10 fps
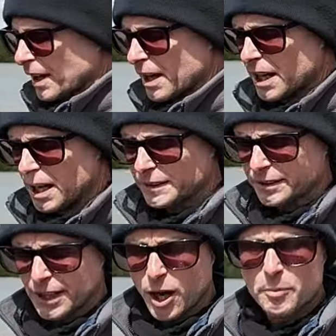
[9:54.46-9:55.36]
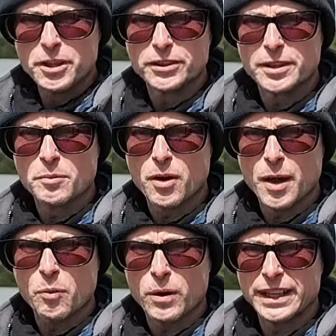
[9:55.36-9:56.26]
as I say, I'm using
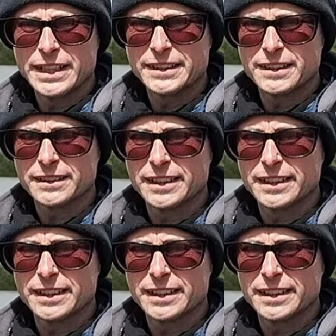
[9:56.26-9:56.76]
my 180 to